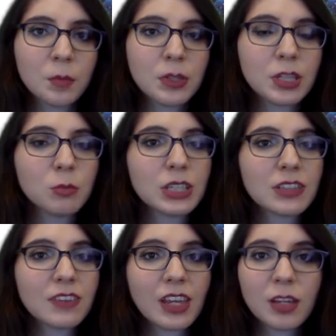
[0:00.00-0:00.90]
But in the
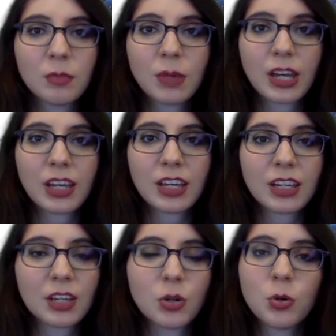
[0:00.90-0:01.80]
meantime,
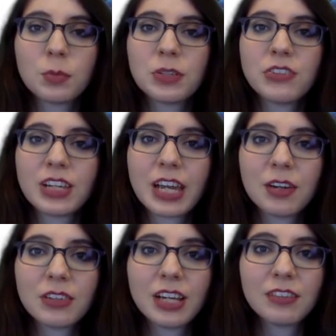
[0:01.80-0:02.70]
I hope you check
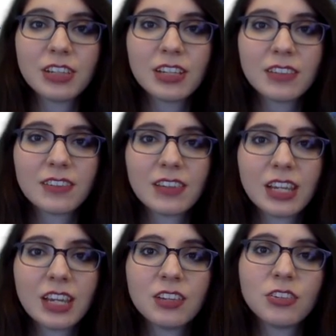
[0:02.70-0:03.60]
out Novelist
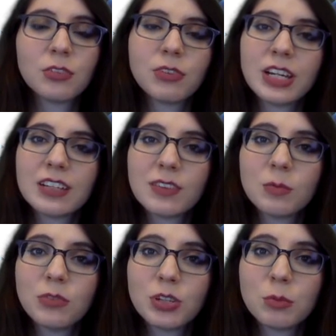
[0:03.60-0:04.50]
and you find
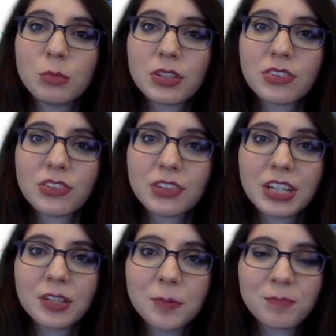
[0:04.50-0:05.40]
some fun books to
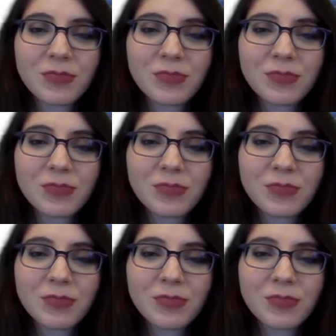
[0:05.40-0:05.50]
read.